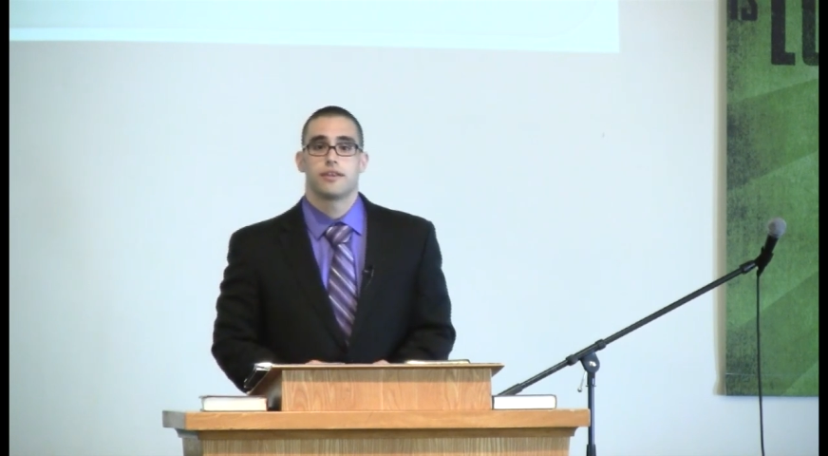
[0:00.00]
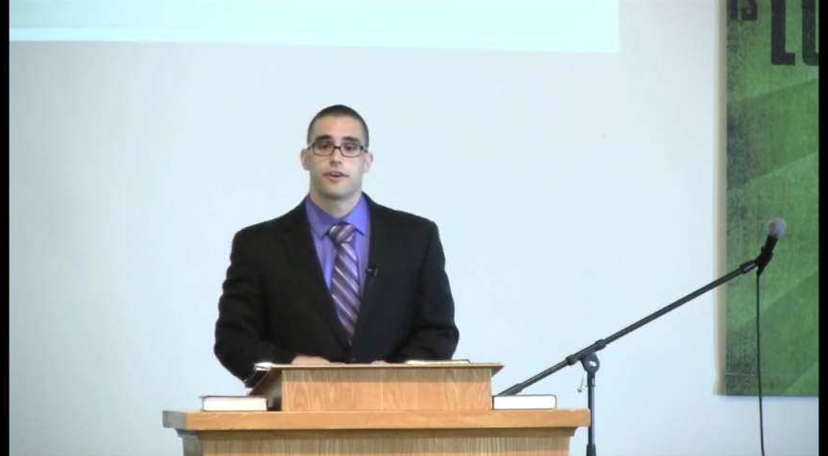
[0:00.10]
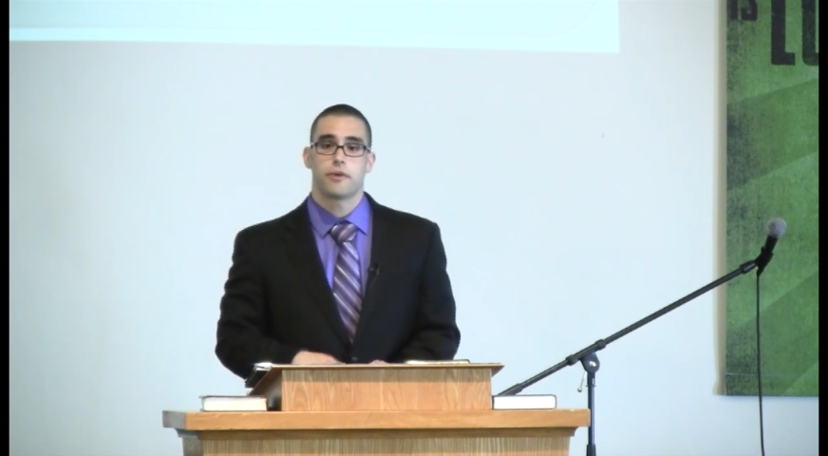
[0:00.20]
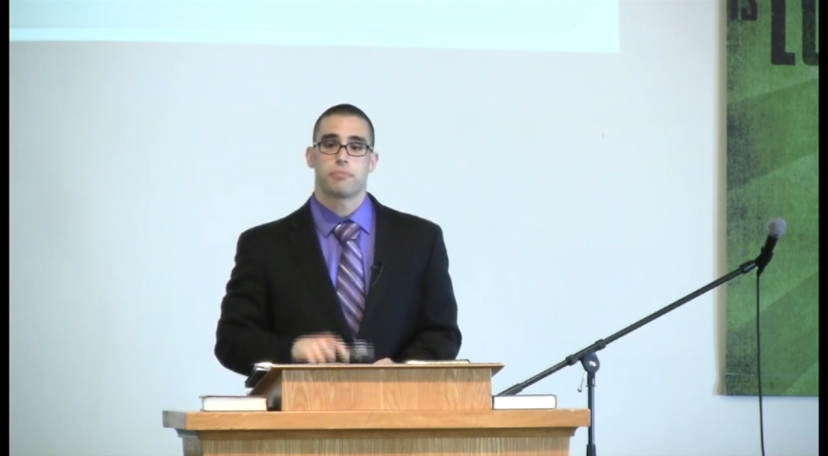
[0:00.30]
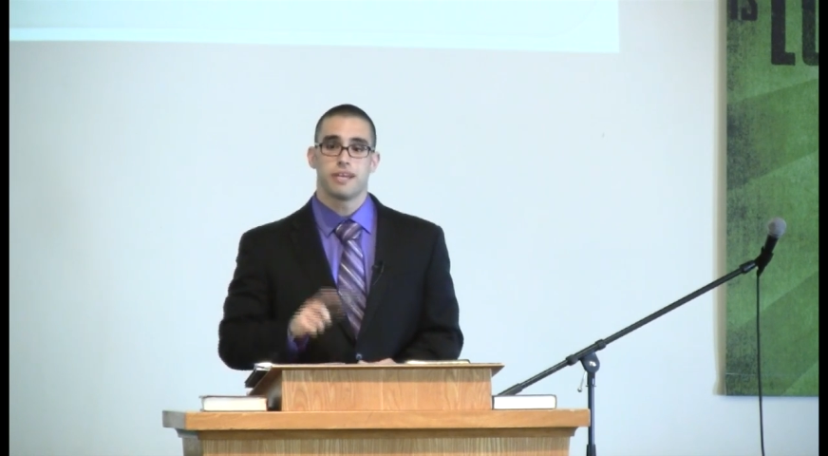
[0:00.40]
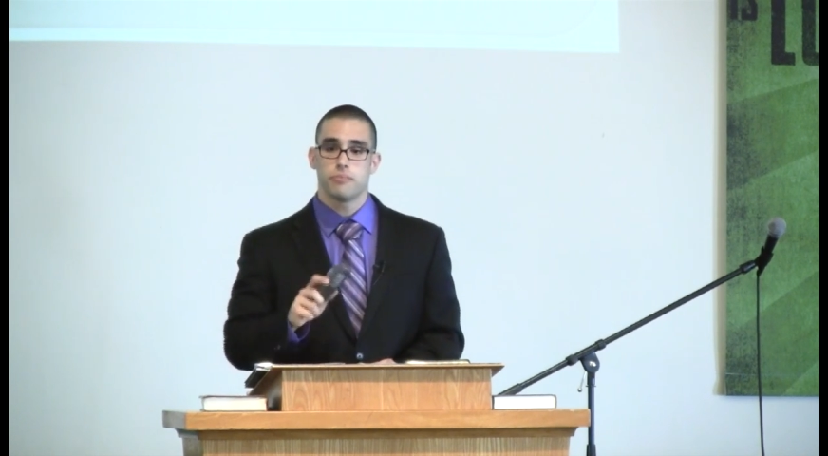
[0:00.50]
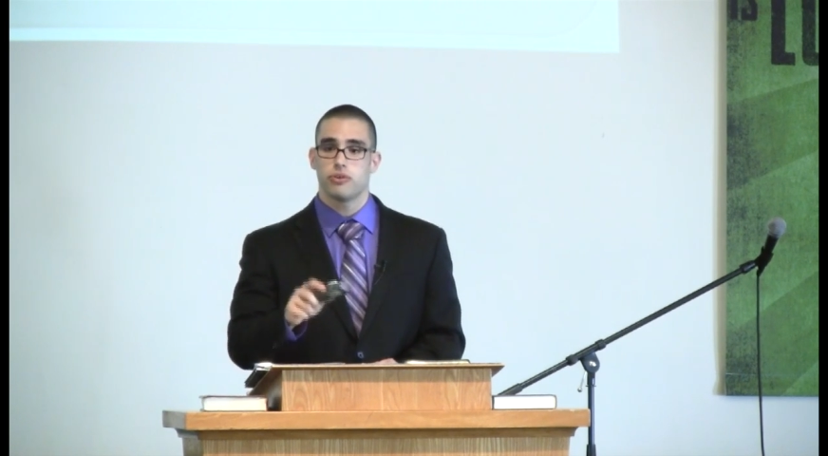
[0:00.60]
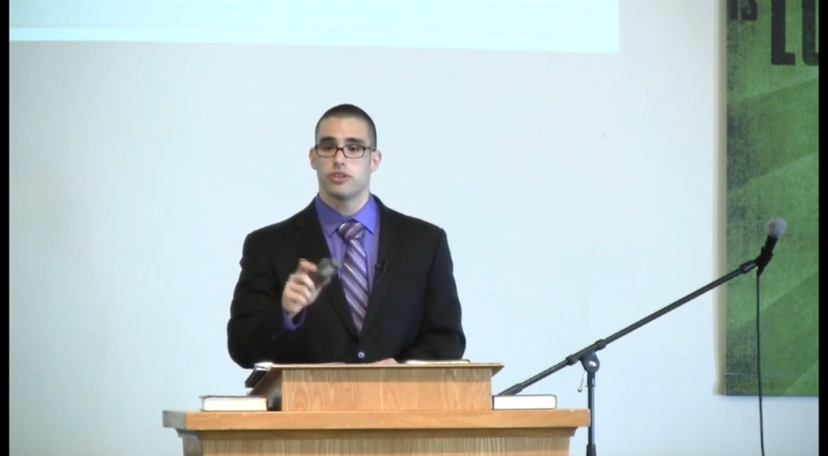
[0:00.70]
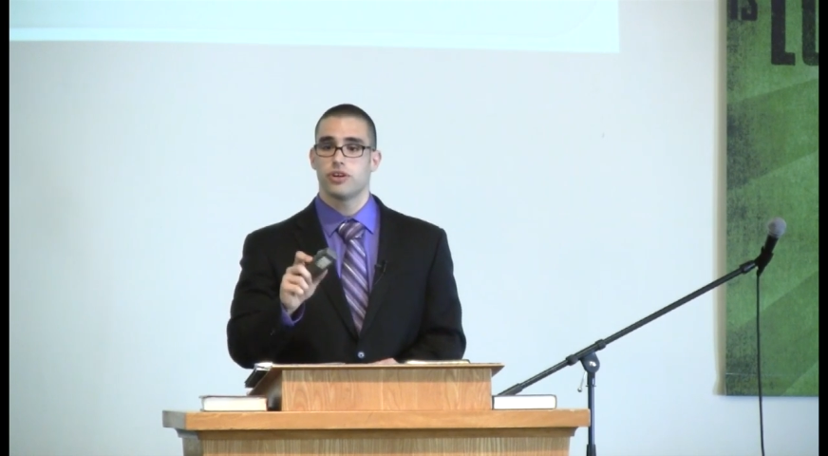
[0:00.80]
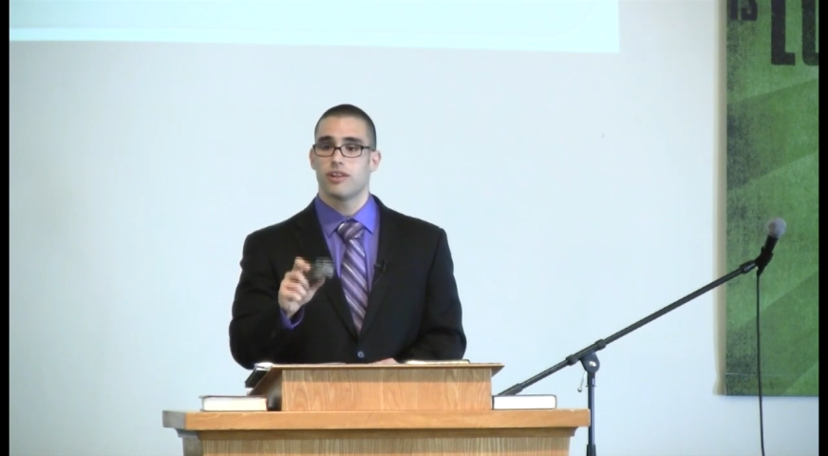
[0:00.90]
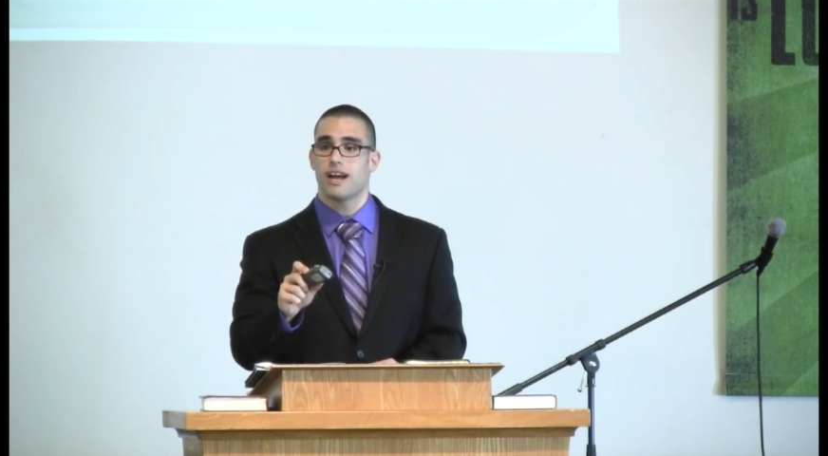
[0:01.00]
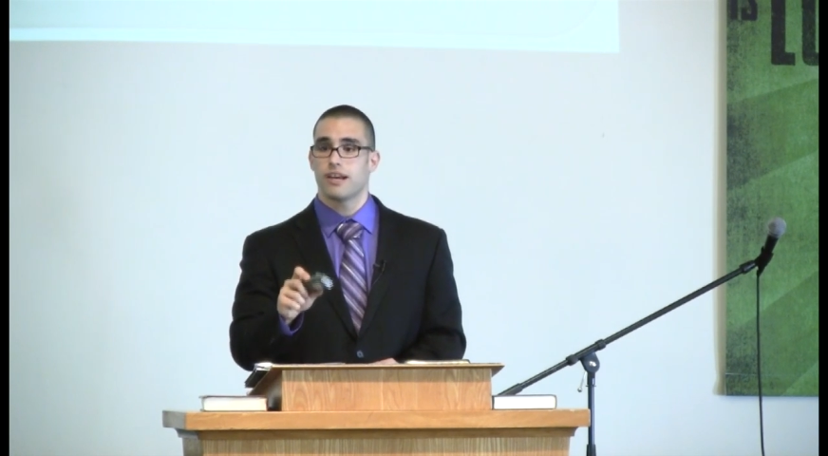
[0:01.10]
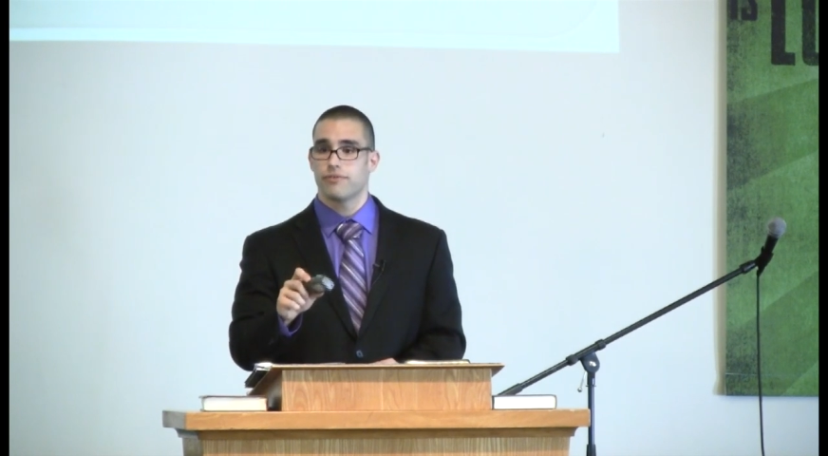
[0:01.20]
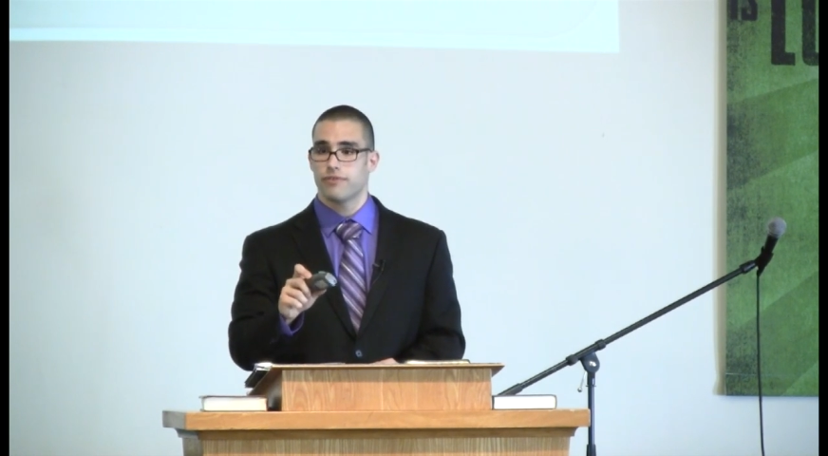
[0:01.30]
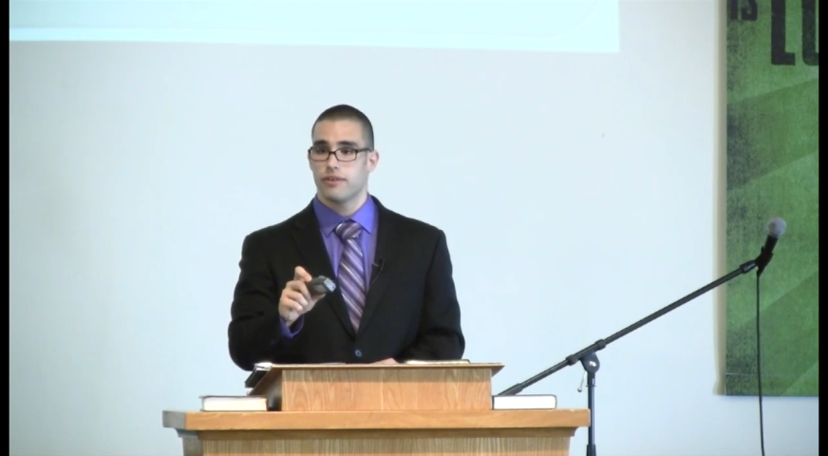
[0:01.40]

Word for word: There are people in your life